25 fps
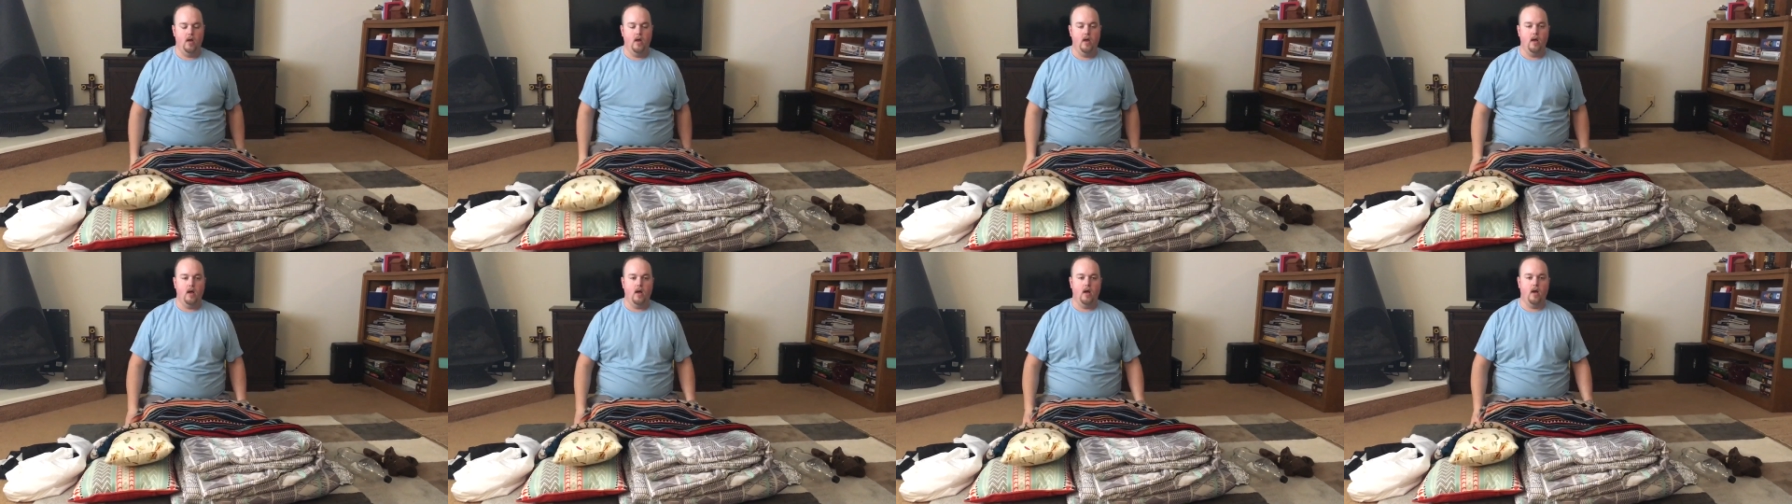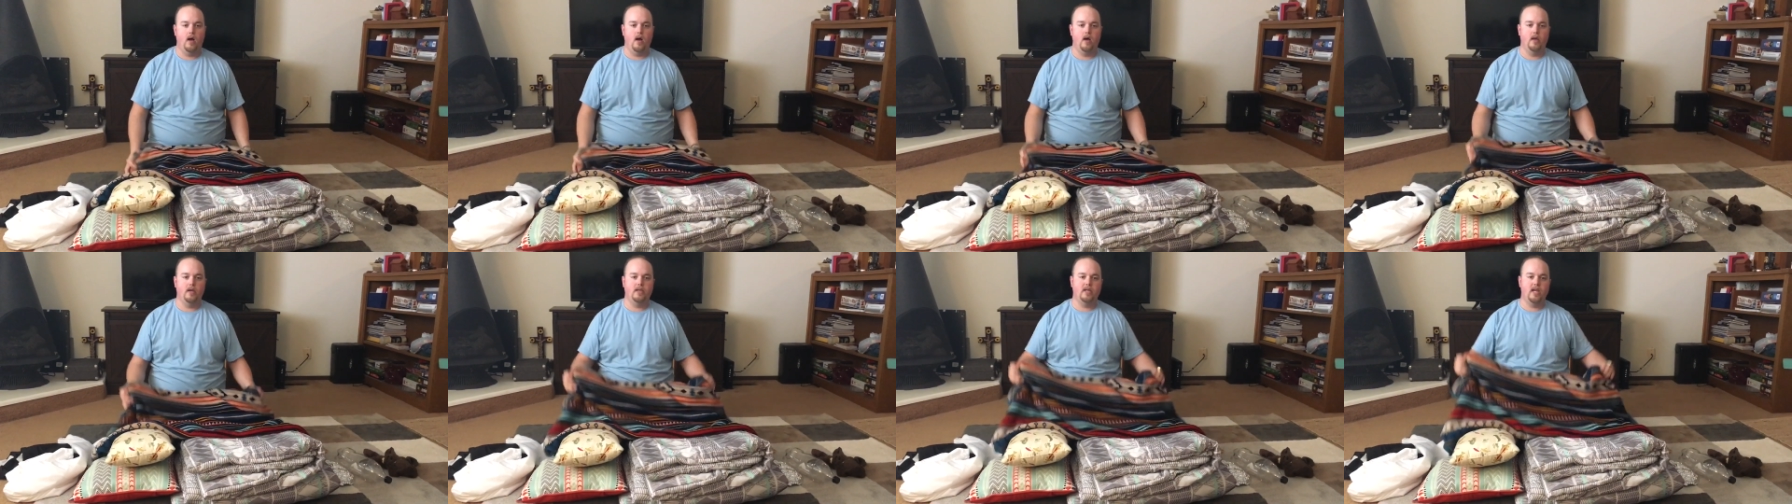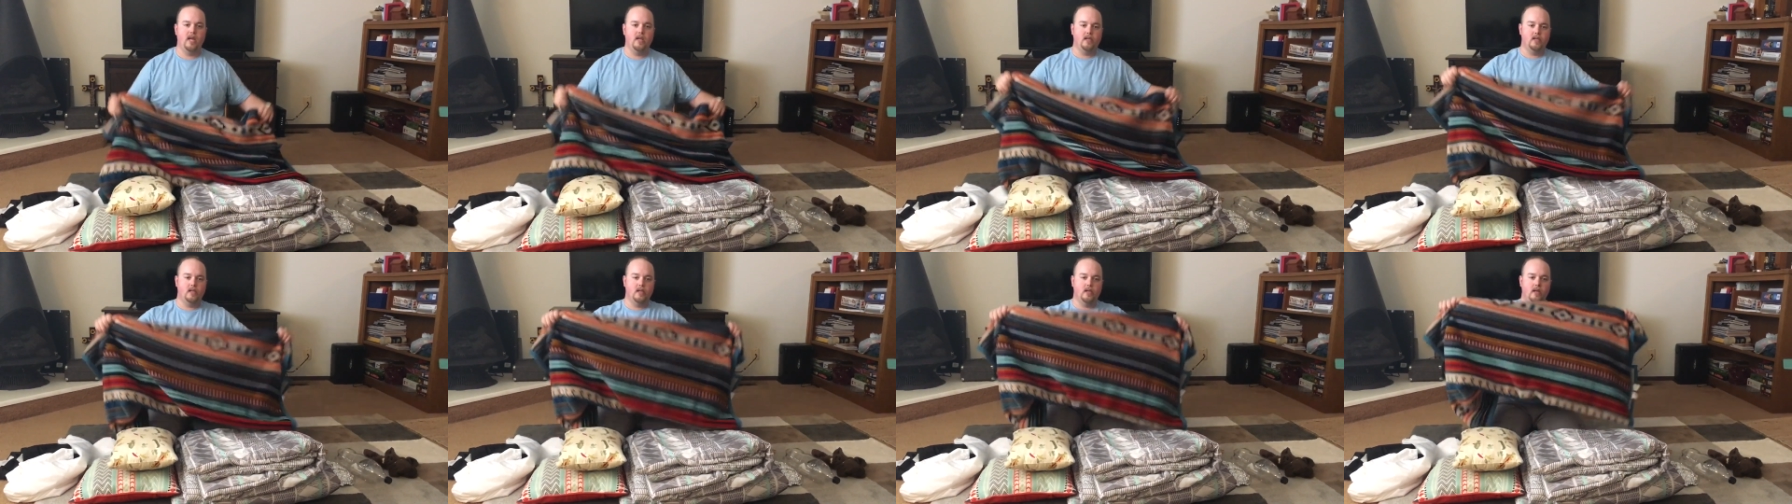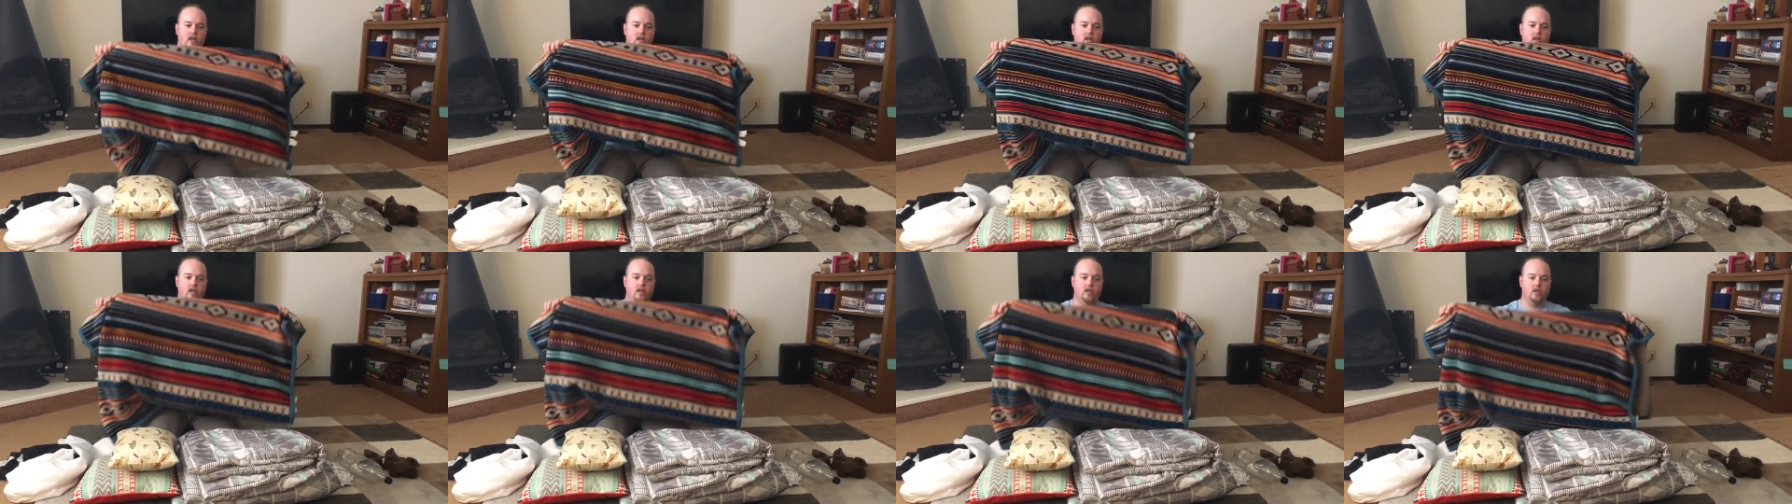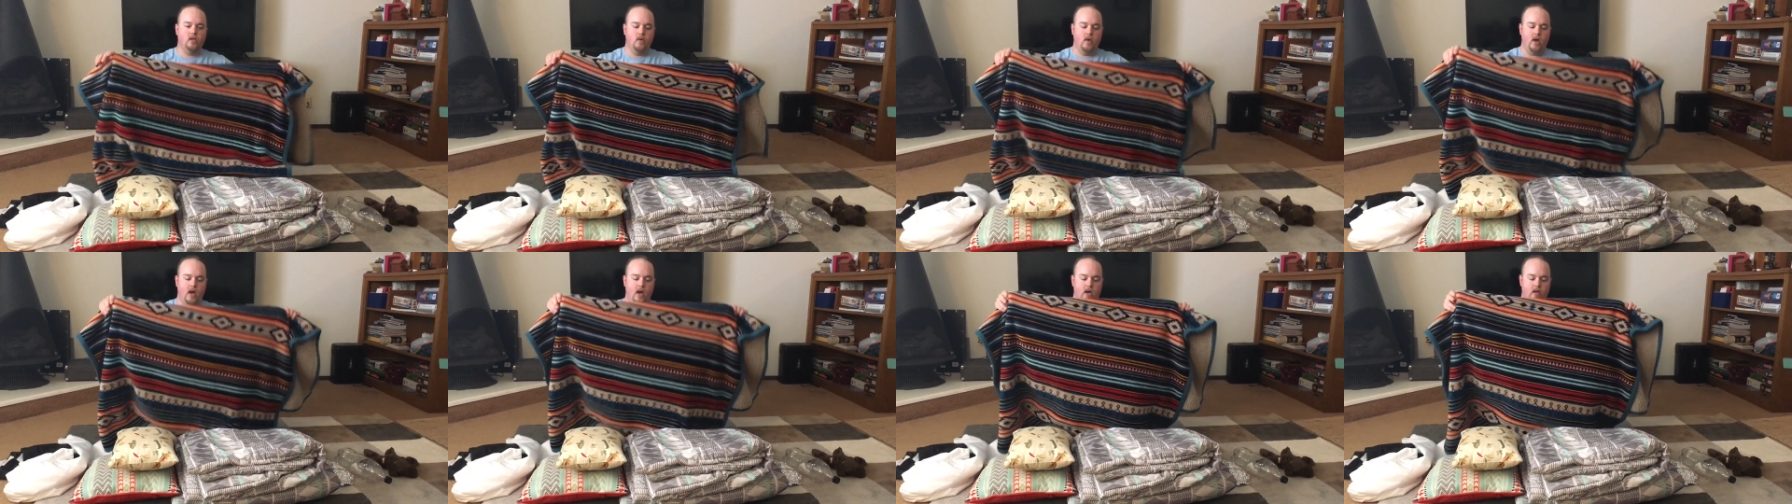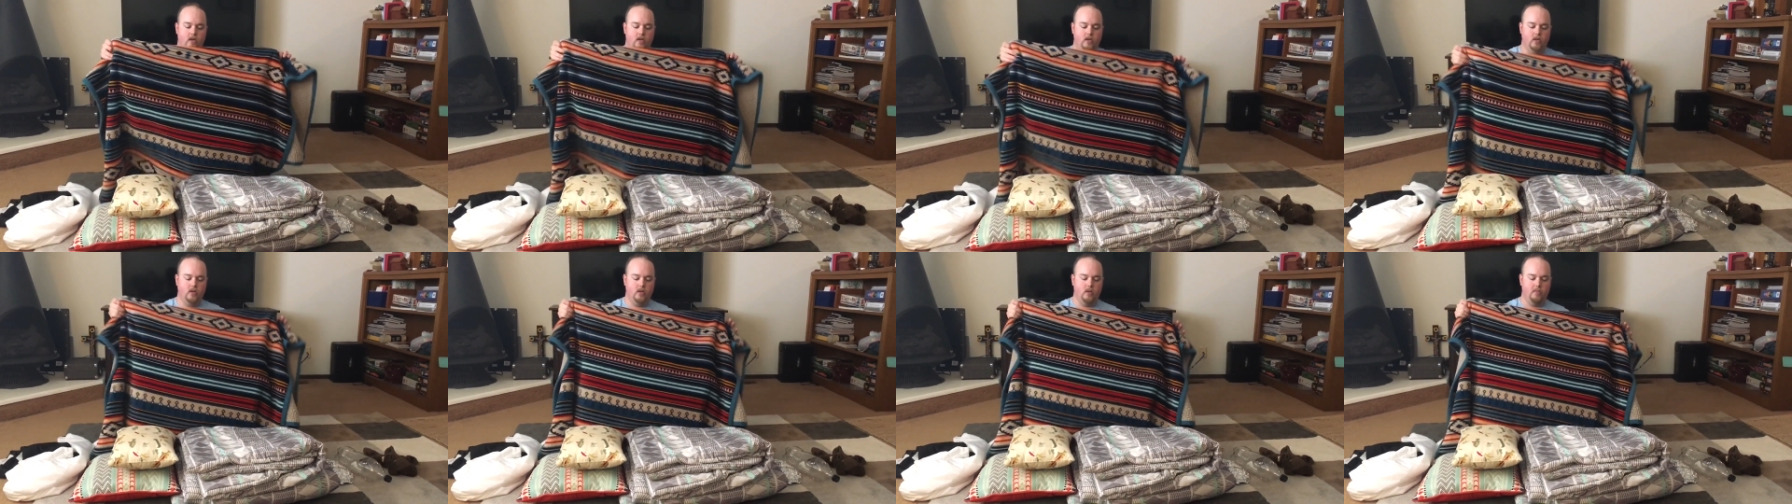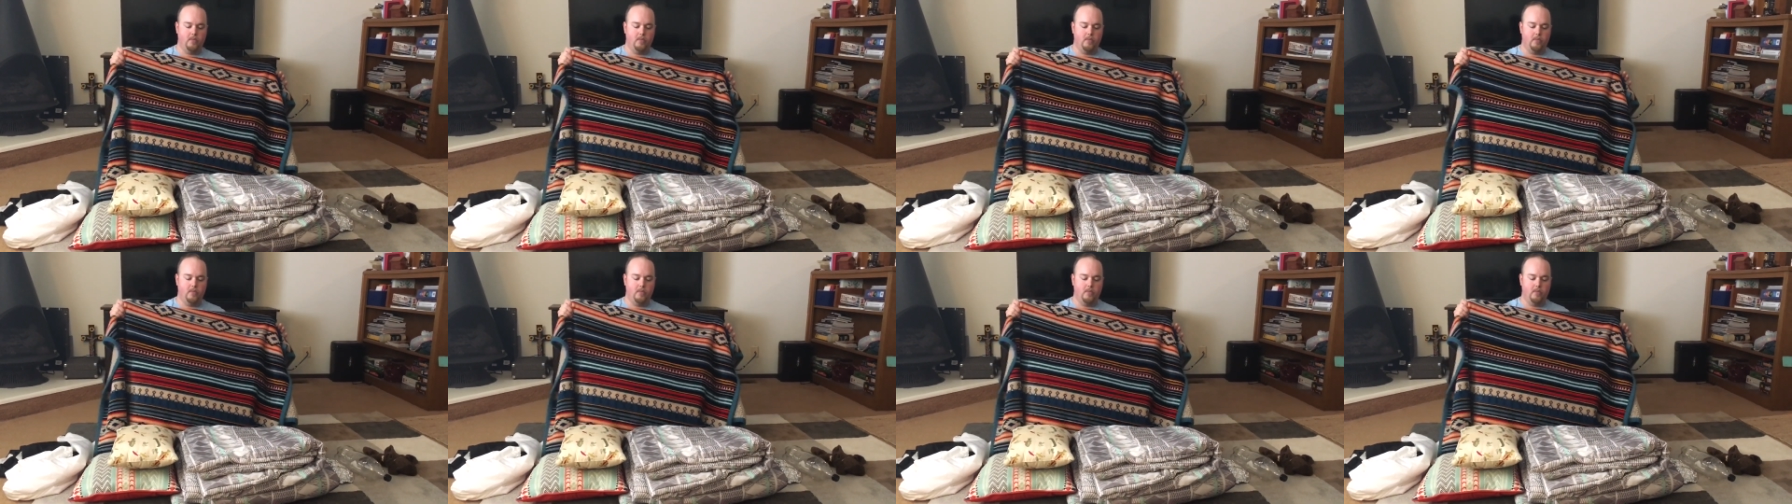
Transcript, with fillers: uh, density to add to the